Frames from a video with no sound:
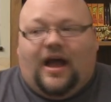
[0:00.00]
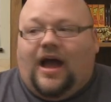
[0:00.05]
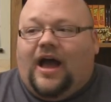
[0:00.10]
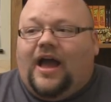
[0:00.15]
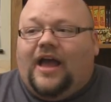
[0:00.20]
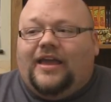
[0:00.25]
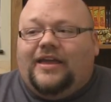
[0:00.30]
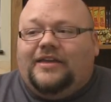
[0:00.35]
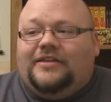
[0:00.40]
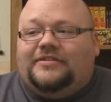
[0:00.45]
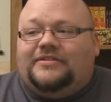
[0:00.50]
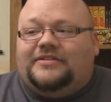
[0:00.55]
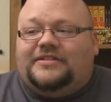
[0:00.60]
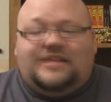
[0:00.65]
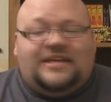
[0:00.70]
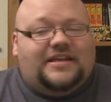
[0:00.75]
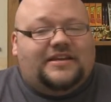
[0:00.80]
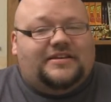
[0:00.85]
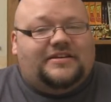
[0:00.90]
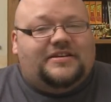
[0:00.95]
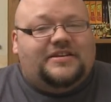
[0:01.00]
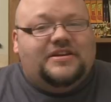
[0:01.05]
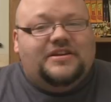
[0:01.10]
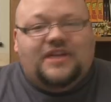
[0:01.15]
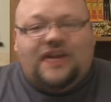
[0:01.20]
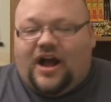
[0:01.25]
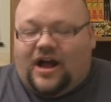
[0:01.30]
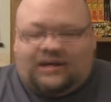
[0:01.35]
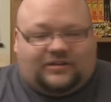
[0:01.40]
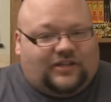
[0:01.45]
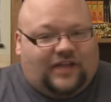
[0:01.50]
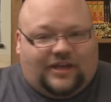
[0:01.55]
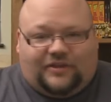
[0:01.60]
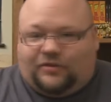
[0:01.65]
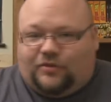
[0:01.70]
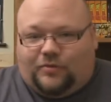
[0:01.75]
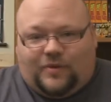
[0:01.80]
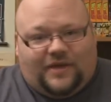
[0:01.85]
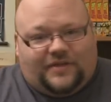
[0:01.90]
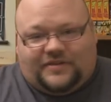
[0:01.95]
I did not
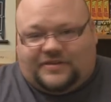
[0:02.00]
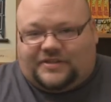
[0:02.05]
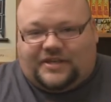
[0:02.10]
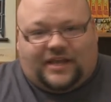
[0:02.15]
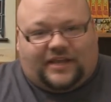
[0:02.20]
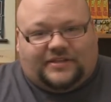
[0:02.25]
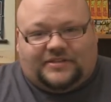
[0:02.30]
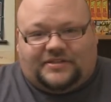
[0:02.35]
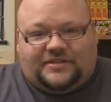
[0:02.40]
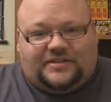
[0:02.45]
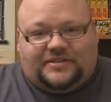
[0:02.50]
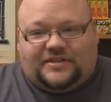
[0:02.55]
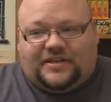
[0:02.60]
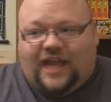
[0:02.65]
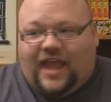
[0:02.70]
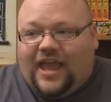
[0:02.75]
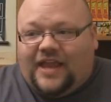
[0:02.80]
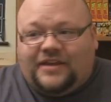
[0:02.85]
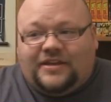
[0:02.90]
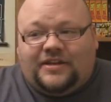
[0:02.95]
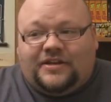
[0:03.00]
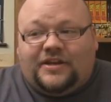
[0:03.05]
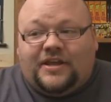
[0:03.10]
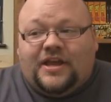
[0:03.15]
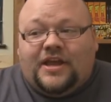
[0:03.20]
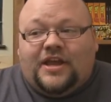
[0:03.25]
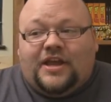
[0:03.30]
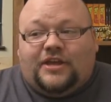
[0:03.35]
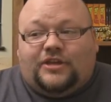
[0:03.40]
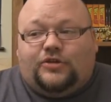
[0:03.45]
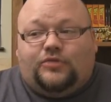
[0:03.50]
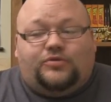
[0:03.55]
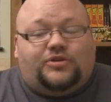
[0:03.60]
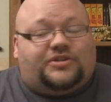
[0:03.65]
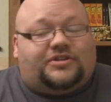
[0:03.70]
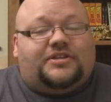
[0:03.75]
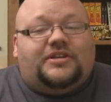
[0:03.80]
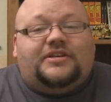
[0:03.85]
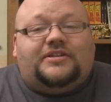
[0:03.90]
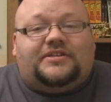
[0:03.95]
like the way the second season ended. You
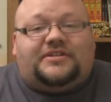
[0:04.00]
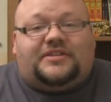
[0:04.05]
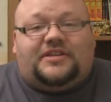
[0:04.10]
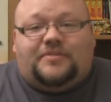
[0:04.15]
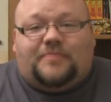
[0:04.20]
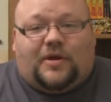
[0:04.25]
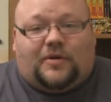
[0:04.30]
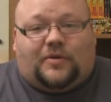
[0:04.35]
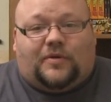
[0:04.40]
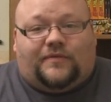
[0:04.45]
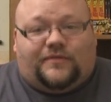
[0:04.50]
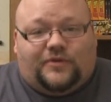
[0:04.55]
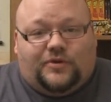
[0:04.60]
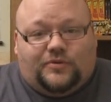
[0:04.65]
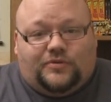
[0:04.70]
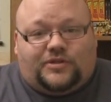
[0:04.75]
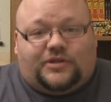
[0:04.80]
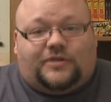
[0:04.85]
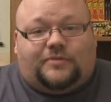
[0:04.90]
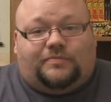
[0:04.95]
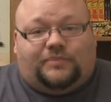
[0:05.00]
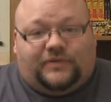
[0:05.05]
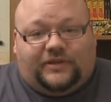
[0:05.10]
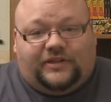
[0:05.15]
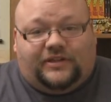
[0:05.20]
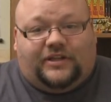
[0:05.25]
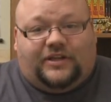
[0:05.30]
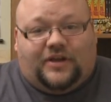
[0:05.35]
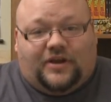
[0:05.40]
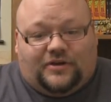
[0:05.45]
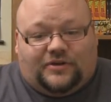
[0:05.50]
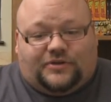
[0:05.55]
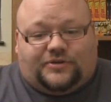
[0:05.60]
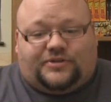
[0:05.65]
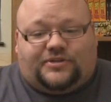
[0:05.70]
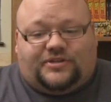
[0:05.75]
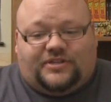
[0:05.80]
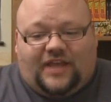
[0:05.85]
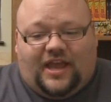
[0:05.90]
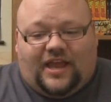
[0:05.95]
just need to see my review to completely
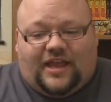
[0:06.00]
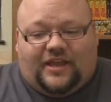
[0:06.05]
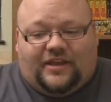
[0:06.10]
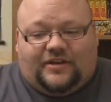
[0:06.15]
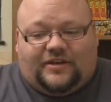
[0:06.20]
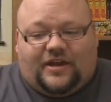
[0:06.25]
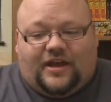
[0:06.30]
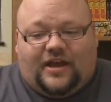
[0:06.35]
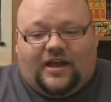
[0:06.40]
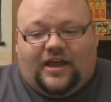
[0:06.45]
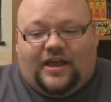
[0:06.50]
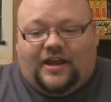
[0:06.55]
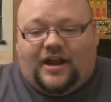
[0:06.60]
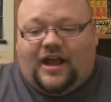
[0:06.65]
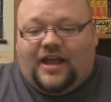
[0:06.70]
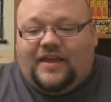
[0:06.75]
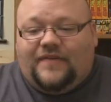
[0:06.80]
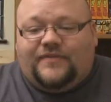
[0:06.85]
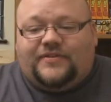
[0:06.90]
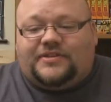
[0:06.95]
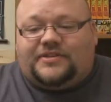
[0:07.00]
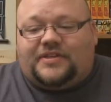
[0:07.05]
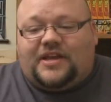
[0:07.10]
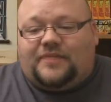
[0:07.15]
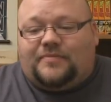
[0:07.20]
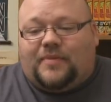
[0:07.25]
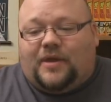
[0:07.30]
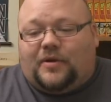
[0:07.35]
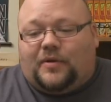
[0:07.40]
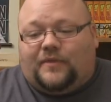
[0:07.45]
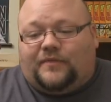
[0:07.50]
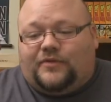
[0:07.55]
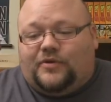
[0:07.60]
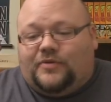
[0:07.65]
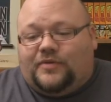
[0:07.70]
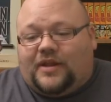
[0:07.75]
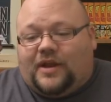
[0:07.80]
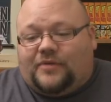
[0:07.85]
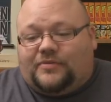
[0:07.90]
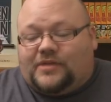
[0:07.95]
understand. And I even said in my
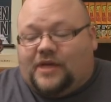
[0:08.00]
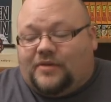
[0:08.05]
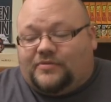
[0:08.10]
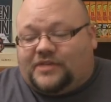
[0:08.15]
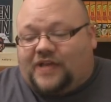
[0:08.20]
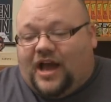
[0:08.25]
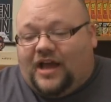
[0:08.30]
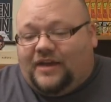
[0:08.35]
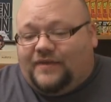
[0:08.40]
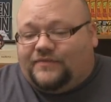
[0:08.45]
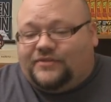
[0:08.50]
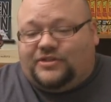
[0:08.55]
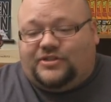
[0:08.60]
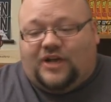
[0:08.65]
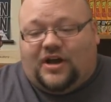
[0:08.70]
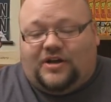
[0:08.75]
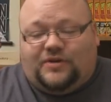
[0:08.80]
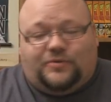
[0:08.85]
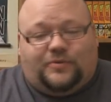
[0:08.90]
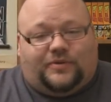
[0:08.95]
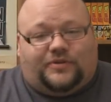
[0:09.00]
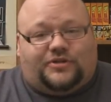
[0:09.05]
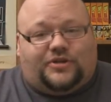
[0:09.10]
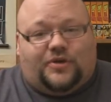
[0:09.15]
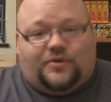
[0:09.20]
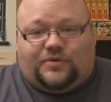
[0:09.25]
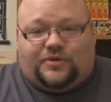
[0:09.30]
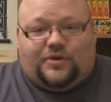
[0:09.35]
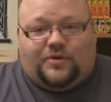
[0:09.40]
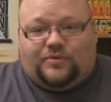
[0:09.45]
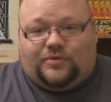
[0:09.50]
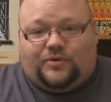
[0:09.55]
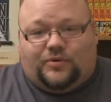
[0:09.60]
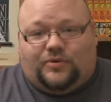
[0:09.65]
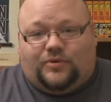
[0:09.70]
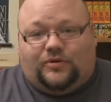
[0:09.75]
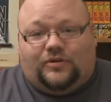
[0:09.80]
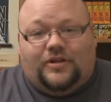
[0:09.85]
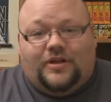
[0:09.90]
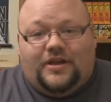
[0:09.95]
review that I was kind of done with Tokyo
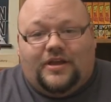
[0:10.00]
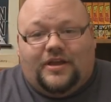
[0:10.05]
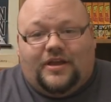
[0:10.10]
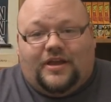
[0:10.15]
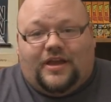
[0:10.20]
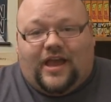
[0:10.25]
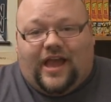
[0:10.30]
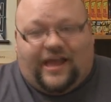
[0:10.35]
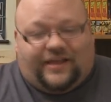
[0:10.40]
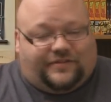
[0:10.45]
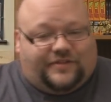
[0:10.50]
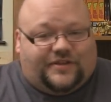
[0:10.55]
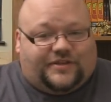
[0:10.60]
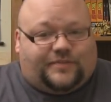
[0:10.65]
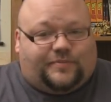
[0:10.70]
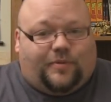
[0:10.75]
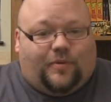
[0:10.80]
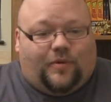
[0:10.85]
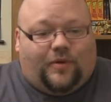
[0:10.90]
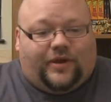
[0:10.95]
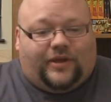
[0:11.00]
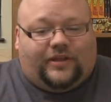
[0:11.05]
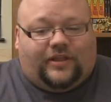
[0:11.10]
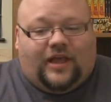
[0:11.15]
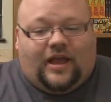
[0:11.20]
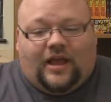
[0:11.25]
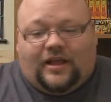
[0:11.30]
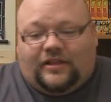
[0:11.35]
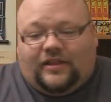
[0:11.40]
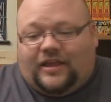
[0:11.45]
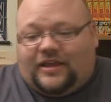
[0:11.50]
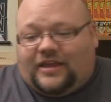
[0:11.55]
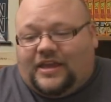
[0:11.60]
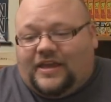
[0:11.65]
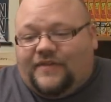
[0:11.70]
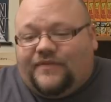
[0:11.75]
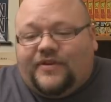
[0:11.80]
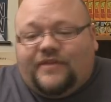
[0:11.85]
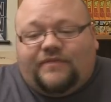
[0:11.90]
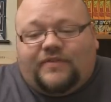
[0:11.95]
Ghoul at this point. Like,
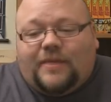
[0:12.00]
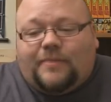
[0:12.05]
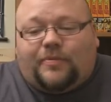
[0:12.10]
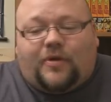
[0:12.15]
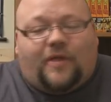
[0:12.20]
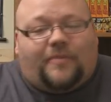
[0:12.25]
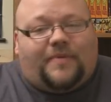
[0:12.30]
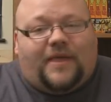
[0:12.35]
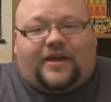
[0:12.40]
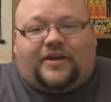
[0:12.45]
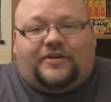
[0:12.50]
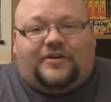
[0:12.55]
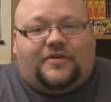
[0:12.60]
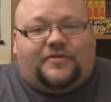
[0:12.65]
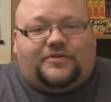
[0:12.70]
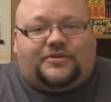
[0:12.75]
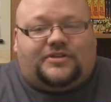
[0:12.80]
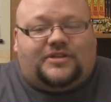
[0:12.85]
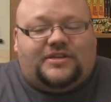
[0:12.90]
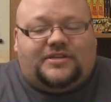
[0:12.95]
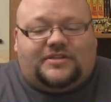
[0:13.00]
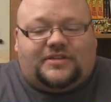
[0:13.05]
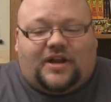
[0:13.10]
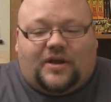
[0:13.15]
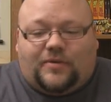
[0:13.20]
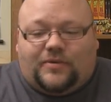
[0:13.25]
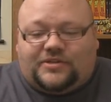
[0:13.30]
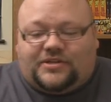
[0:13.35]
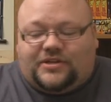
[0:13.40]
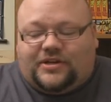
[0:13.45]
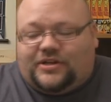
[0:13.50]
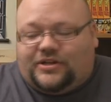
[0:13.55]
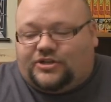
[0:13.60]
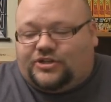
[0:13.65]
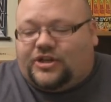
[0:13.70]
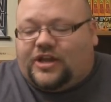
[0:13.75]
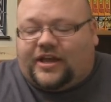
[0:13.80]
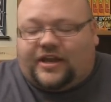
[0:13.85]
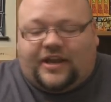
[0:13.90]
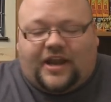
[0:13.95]
even if they brought back another season, I wasn't going to
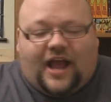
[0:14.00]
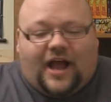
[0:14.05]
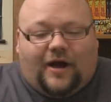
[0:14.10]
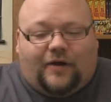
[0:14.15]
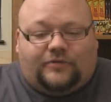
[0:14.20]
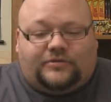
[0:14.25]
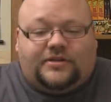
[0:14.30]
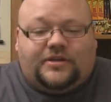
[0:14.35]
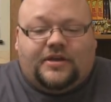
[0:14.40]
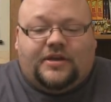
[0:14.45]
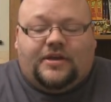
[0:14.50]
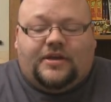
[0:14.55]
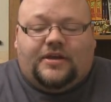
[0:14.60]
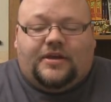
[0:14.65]
check it out.